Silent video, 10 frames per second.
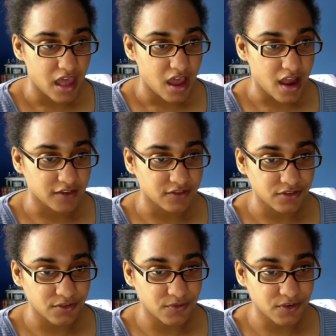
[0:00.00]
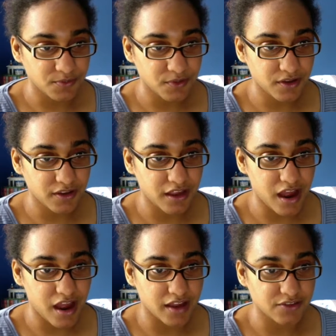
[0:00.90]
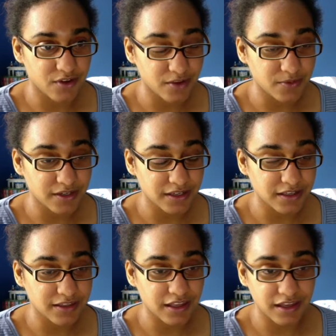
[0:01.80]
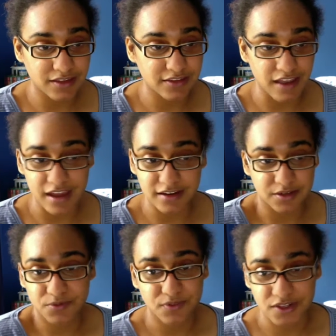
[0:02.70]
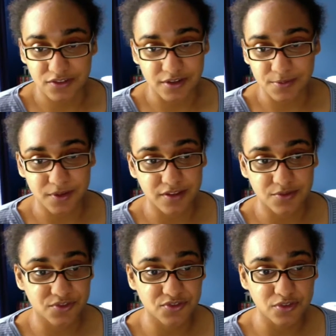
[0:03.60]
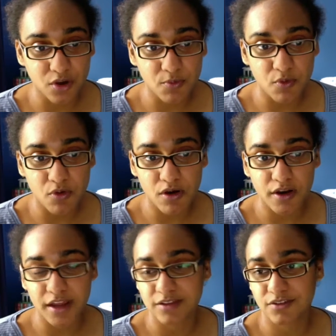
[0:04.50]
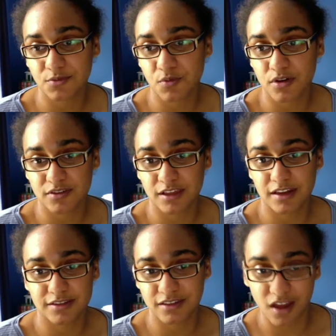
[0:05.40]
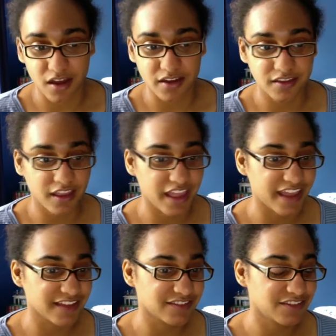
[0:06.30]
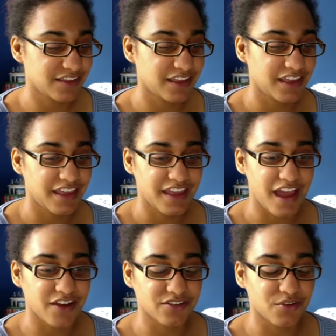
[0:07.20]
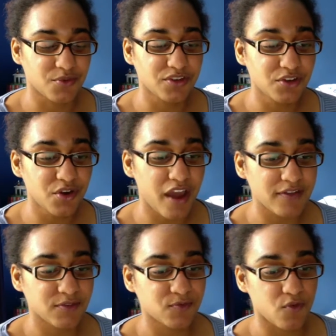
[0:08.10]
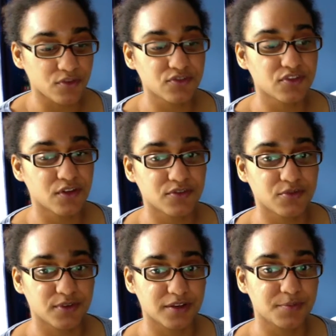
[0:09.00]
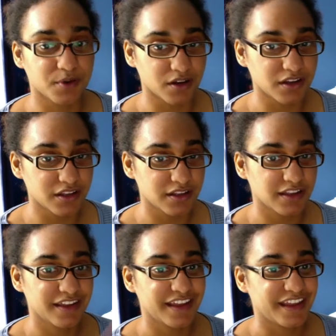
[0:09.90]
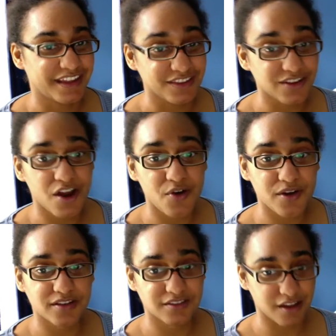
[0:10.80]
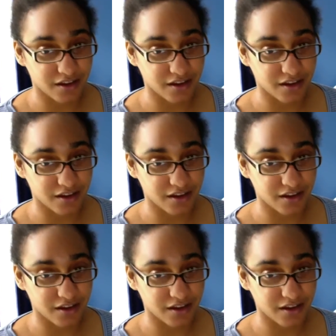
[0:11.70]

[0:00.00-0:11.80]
I started the first book, I tried reading it, I didn't even finish it because I was so bored and just wanted to get it done. And I don't know, when you have to force yourself to read a book, you know it's not